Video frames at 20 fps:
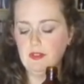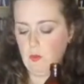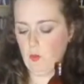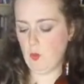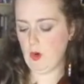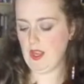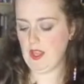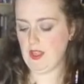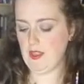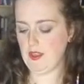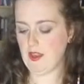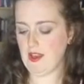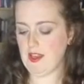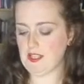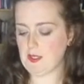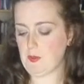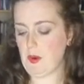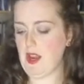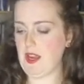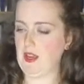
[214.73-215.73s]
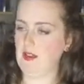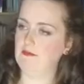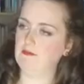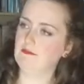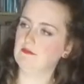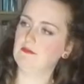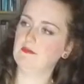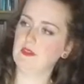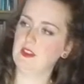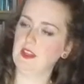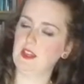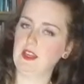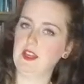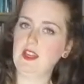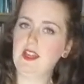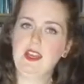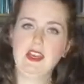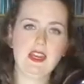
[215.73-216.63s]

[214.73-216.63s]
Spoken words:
with a spray thing.